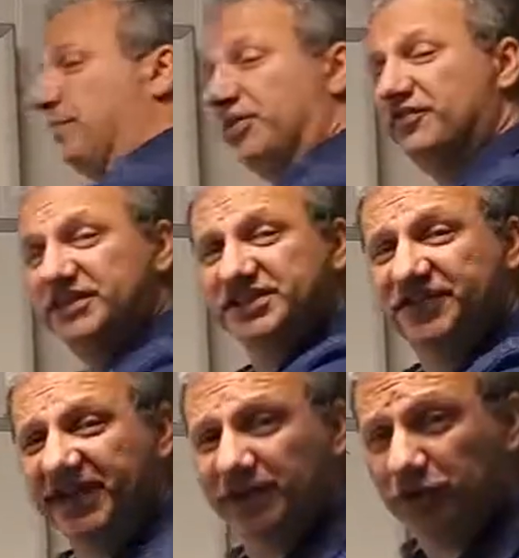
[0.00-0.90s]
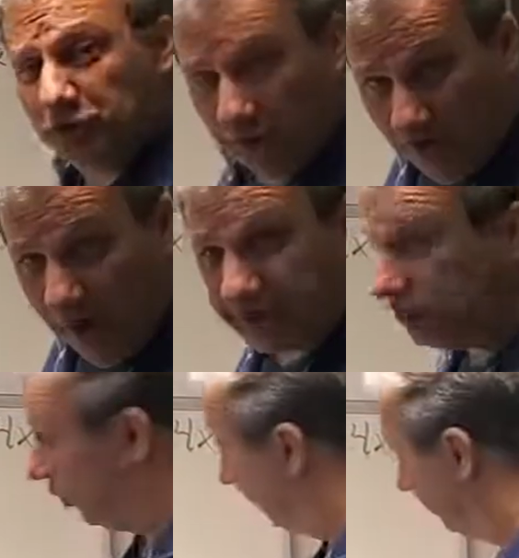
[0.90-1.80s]
previous video you've
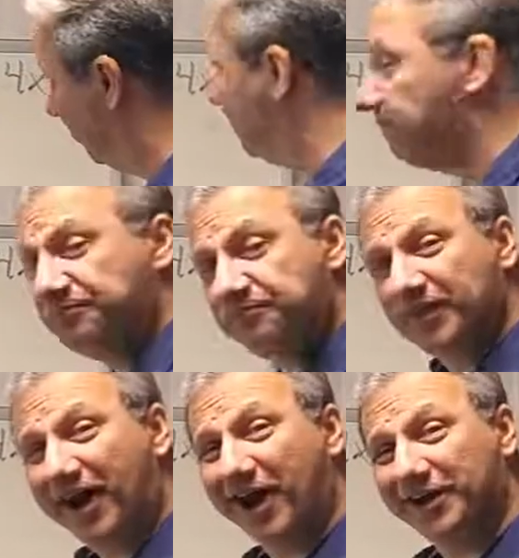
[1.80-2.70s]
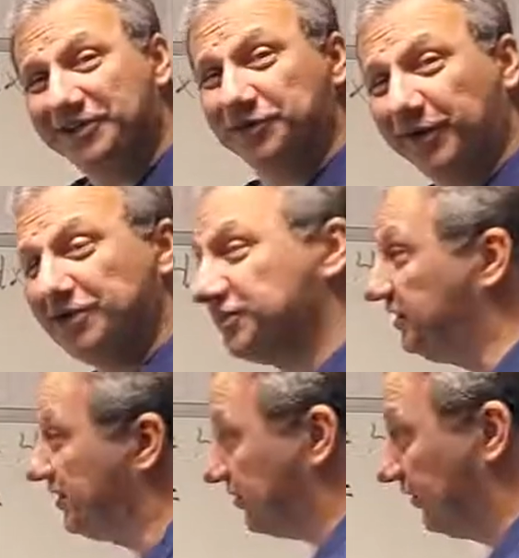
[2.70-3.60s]
watched, hopefully, on
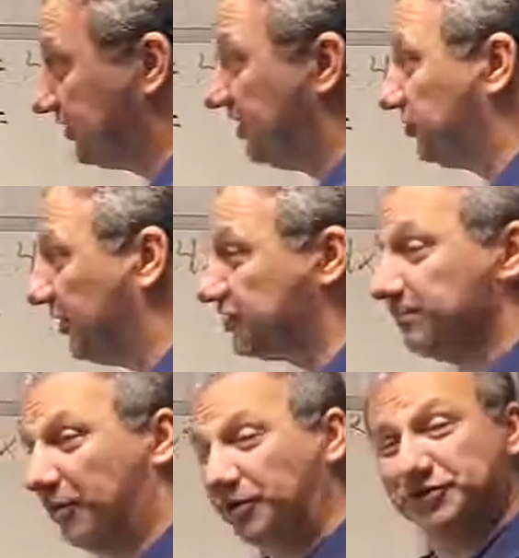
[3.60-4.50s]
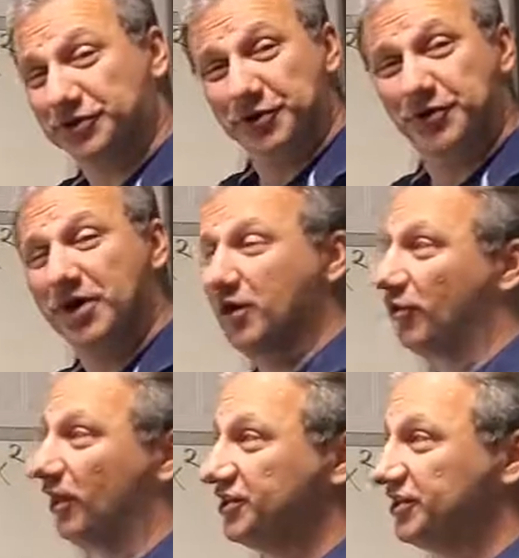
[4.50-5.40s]
integration, so this is integration part 2,
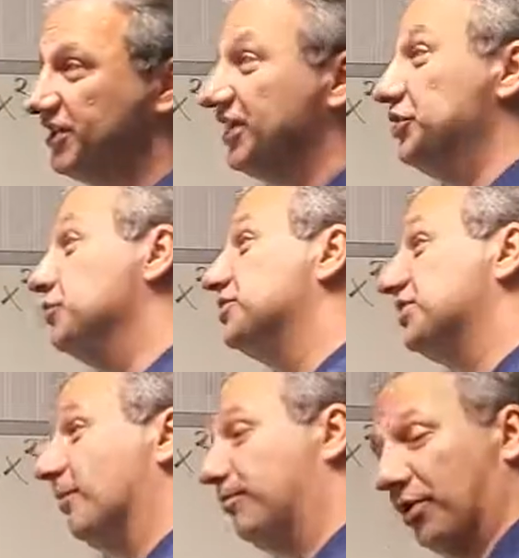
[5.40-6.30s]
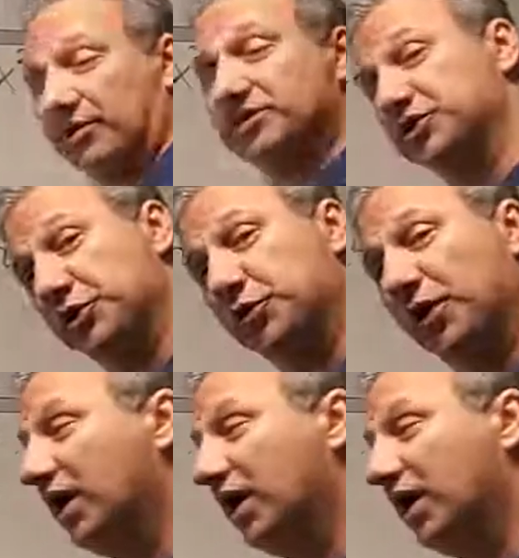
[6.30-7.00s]
or I should say U-sub part 2,